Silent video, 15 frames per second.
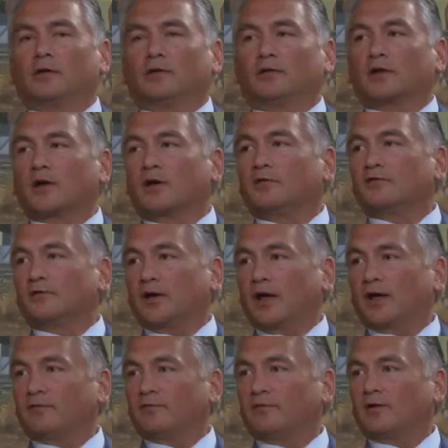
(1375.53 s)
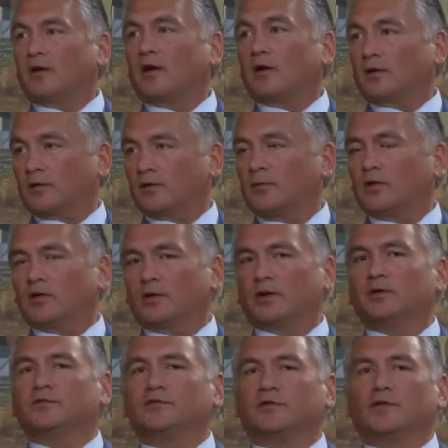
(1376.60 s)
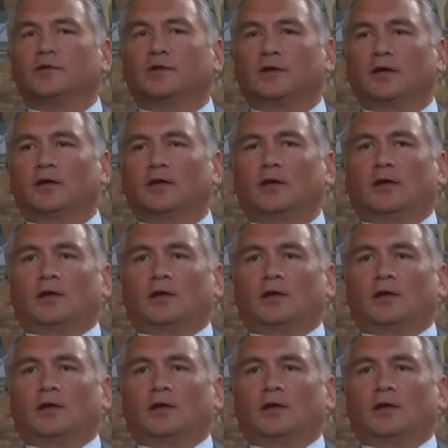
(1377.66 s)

the country and for our community, certainly.